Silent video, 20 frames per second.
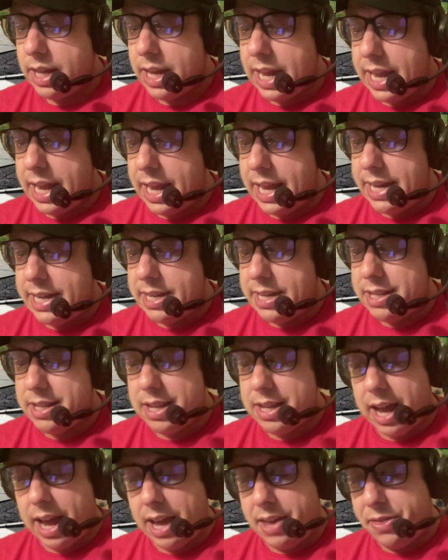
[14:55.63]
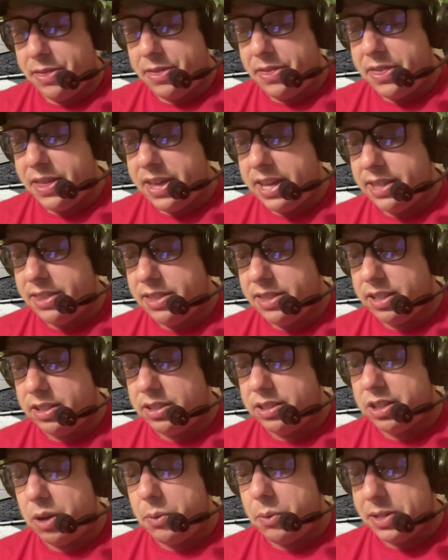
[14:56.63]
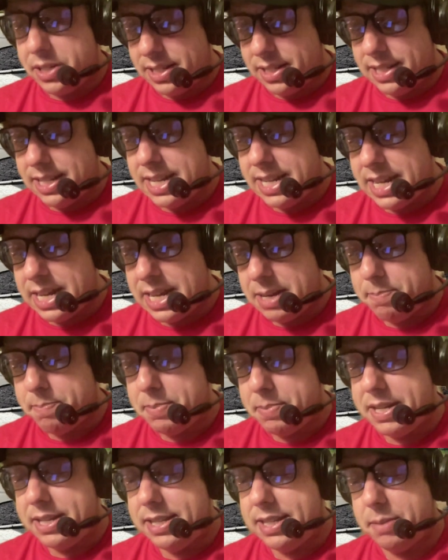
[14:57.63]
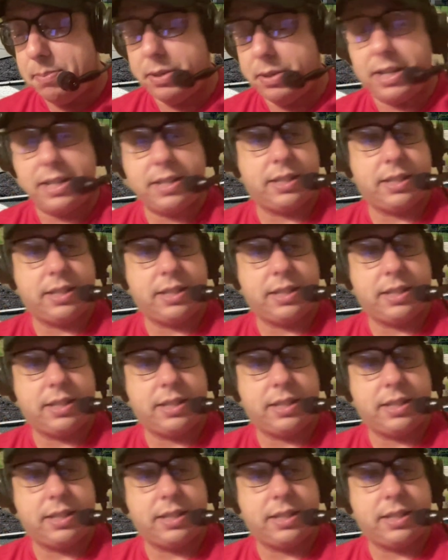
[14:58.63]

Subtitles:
And I think the lowest team BC plays,